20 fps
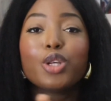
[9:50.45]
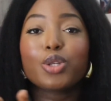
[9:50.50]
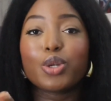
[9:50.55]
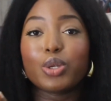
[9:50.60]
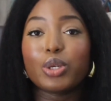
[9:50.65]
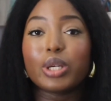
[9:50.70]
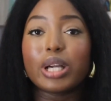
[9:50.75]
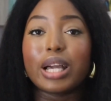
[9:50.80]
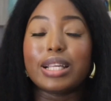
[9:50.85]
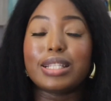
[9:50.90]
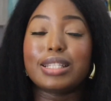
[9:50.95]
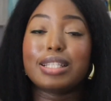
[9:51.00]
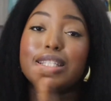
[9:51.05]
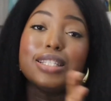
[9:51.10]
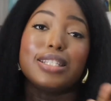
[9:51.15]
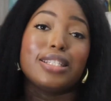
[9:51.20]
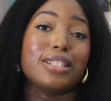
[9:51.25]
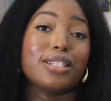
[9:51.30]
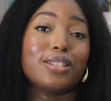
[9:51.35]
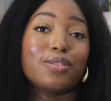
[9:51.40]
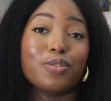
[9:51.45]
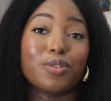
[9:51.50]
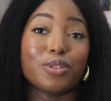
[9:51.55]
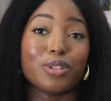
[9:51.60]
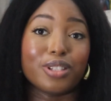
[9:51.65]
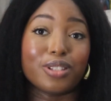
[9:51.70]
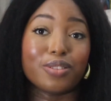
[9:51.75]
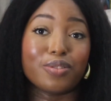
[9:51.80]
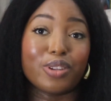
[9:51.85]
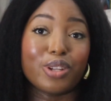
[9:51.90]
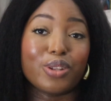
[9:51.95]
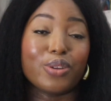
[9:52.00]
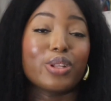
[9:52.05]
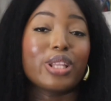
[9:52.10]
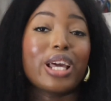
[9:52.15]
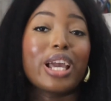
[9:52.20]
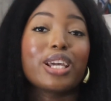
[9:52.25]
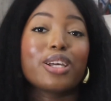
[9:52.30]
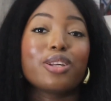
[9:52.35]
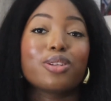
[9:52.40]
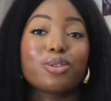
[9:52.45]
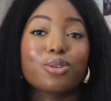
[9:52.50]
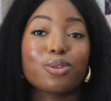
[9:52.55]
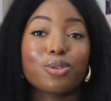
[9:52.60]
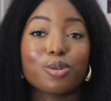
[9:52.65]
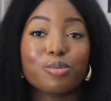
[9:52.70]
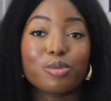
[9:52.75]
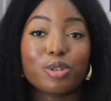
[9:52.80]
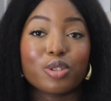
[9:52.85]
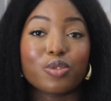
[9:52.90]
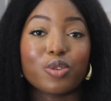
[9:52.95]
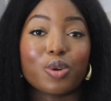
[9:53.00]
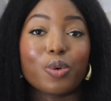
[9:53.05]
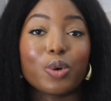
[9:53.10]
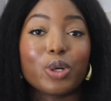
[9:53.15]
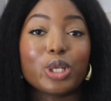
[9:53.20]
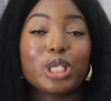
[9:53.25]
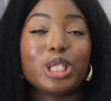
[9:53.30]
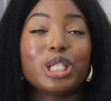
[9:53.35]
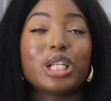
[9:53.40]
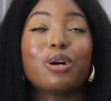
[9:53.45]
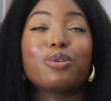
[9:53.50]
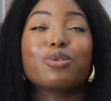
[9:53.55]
So you guys, this is it for this video. Thank you so much for watching.